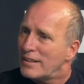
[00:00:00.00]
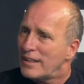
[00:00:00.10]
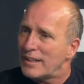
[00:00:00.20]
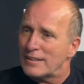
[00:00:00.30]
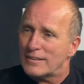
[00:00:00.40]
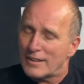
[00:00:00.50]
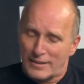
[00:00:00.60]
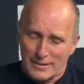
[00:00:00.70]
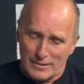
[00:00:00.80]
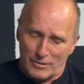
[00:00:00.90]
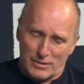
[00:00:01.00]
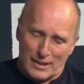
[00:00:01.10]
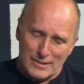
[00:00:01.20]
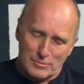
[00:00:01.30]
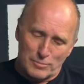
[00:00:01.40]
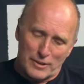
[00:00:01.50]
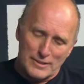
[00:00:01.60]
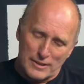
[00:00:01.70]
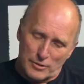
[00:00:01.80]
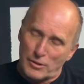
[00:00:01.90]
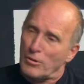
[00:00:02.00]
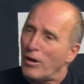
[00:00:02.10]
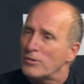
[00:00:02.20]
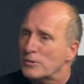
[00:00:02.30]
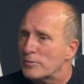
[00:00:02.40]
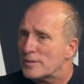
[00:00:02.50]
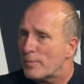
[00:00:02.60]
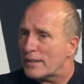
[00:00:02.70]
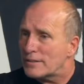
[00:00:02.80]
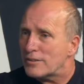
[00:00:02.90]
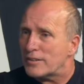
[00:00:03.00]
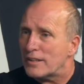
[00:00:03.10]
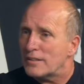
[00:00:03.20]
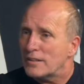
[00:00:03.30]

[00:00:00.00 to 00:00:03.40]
And so I said, well, President Grow, all due respect to you,